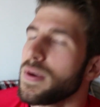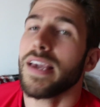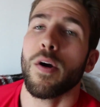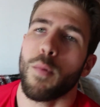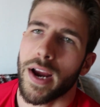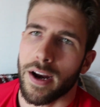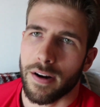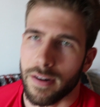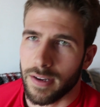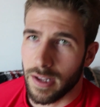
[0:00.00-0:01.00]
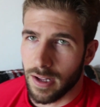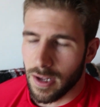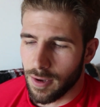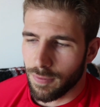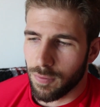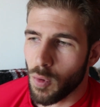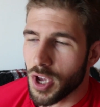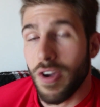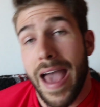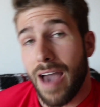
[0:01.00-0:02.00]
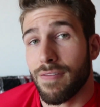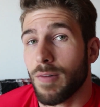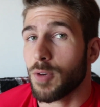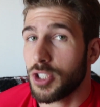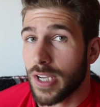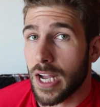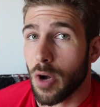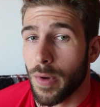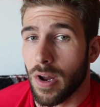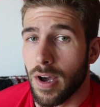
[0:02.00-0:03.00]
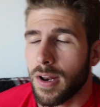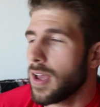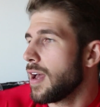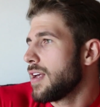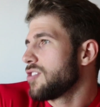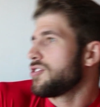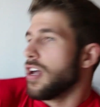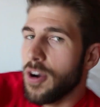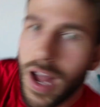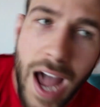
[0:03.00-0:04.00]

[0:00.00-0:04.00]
being aware of what you have and what you got going on. So